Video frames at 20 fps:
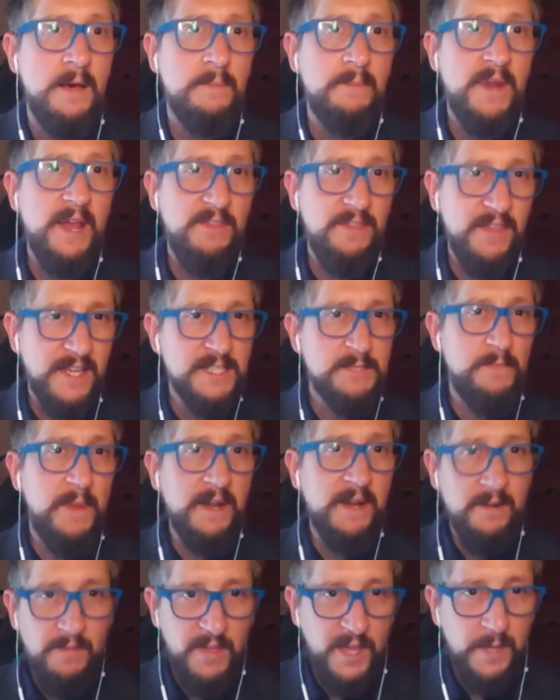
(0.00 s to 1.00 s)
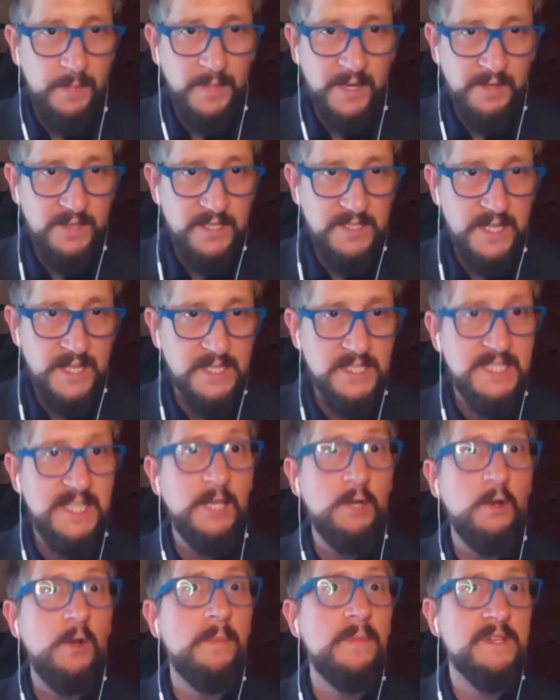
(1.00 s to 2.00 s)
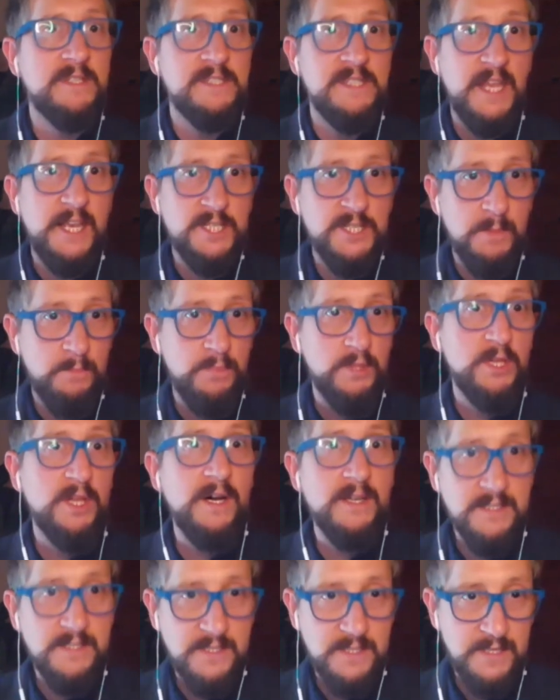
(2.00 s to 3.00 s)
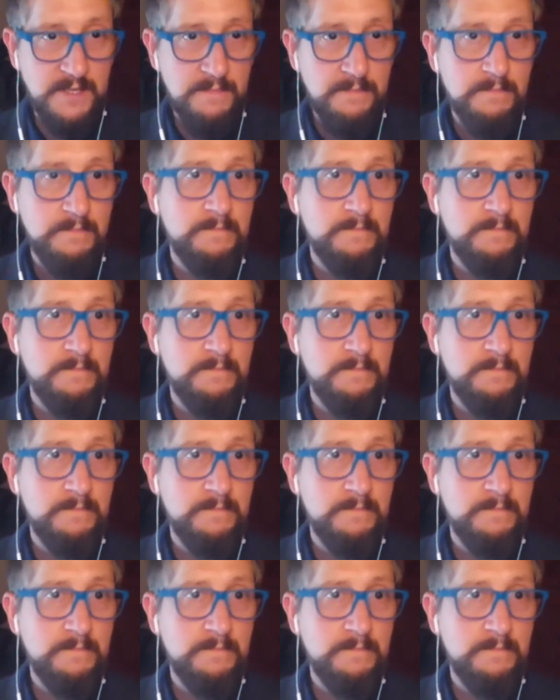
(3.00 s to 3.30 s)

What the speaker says: but I think it's better to think about this as decriminalization plus.